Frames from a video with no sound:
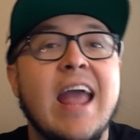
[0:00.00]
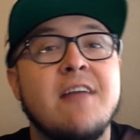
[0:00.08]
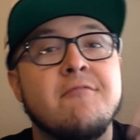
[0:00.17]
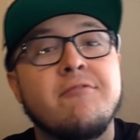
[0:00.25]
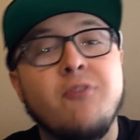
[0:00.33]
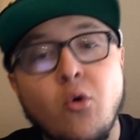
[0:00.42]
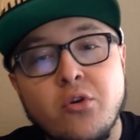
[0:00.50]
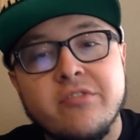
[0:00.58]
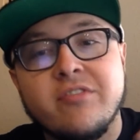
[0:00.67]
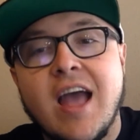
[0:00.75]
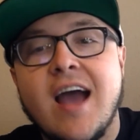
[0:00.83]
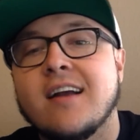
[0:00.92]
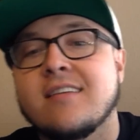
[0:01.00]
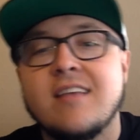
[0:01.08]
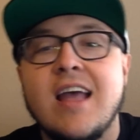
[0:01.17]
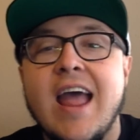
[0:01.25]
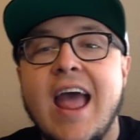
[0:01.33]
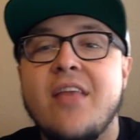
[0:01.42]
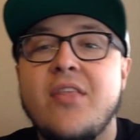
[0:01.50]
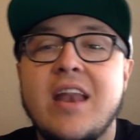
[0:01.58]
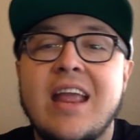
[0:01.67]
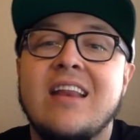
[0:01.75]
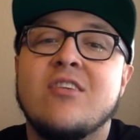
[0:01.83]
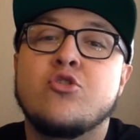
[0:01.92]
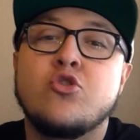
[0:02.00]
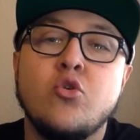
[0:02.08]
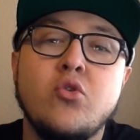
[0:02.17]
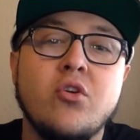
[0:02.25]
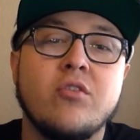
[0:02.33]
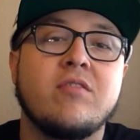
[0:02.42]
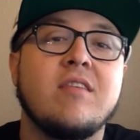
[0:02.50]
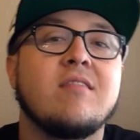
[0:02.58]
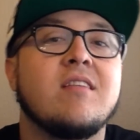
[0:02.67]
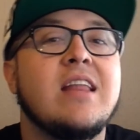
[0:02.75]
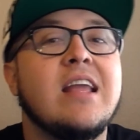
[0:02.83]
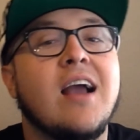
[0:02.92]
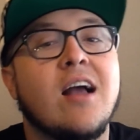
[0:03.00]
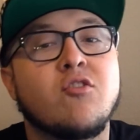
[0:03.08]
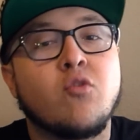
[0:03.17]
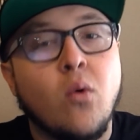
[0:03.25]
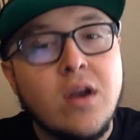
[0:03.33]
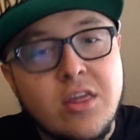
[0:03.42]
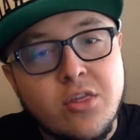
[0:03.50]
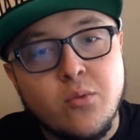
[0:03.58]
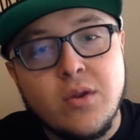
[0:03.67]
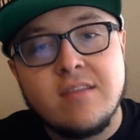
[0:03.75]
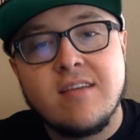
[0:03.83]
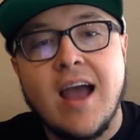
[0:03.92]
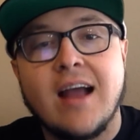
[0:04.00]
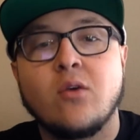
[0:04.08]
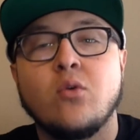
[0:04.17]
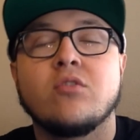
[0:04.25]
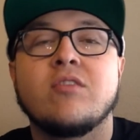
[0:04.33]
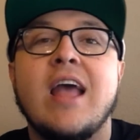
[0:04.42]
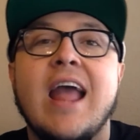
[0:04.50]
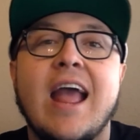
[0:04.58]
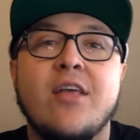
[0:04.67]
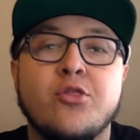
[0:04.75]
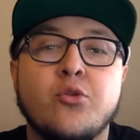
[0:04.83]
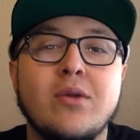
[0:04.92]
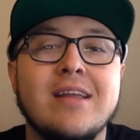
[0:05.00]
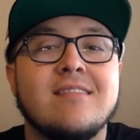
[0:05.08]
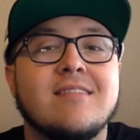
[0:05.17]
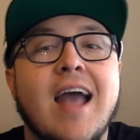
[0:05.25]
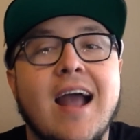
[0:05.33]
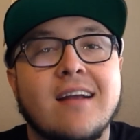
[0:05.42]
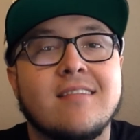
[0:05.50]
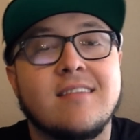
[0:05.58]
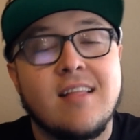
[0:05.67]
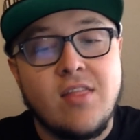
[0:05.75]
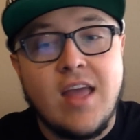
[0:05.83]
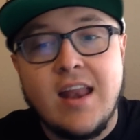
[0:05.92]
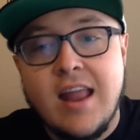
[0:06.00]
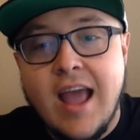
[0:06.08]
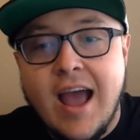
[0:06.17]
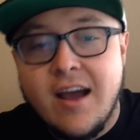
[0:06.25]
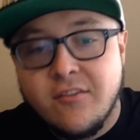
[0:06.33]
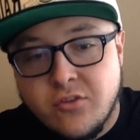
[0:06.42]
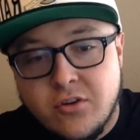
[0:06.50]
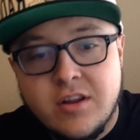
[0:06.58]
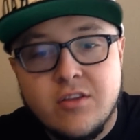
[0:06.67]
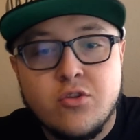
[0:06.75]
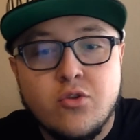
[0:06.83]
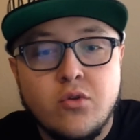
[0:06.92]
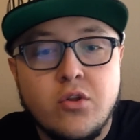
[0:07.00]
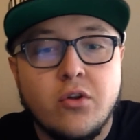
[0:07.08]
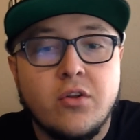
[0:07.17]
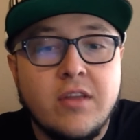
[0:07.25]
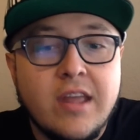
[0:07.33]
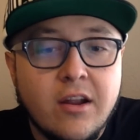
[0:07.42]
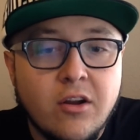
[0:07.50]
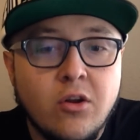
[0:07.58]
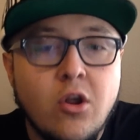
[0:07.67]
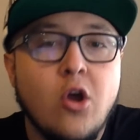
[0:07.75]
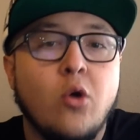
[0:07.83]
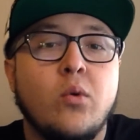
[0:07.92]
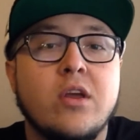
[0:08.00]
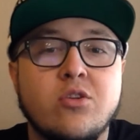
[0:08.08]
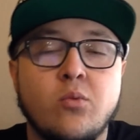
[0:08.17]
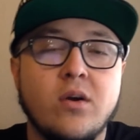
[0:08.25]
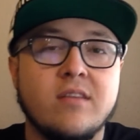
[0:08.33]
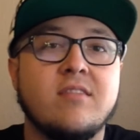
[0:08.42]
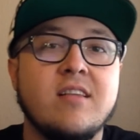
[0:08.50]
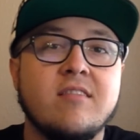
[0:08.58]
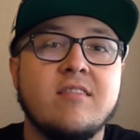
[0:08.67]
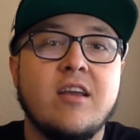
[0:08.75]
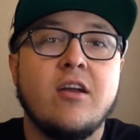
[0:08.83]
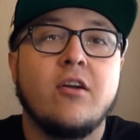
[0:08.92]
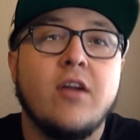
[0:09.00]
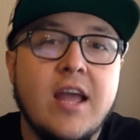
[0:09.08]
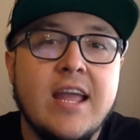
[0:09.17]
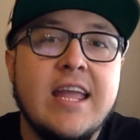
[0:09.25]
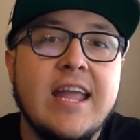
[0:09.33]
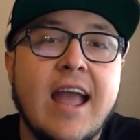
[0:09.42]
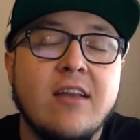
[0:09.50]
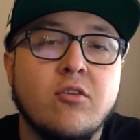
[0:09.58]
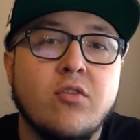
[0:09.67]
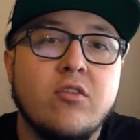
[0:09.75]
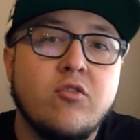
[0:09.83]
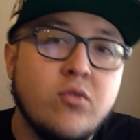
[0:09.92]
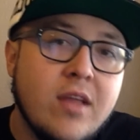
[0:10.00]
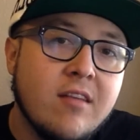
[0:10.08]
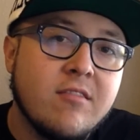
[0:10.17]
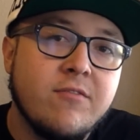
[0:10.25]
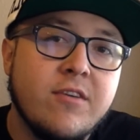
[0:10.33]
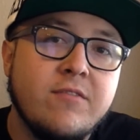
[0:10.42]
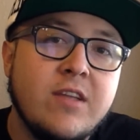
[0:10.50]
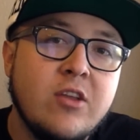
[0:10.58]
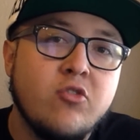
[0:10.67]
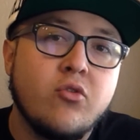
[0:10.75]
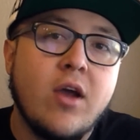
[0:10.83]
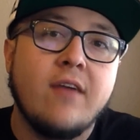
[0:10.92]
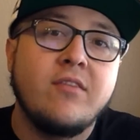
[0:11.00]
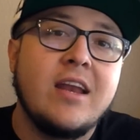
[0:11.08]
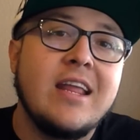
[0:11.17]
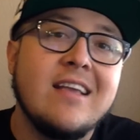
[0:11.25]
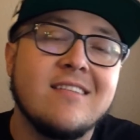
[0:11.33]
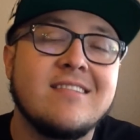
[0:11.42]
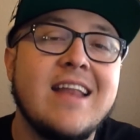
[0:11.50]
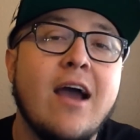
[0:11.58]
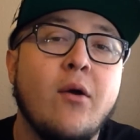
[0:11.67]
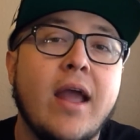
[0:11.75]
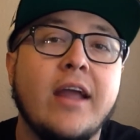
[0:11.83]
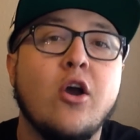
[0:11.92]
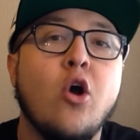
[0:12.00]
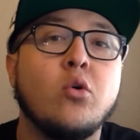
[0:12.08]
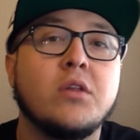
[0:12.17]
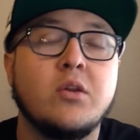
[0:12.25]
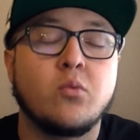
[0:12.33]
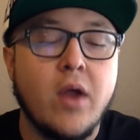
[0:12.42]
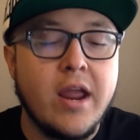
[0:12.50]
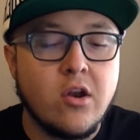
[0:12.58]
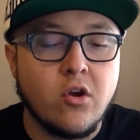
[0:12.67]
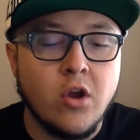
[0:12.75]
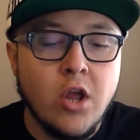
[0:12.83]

and four sacks, and then in his junior season, he got 23 tackles and three sacks. Then, after his junior year, which was this year, he entered the 2015 draft and he is now a Oakland Raider.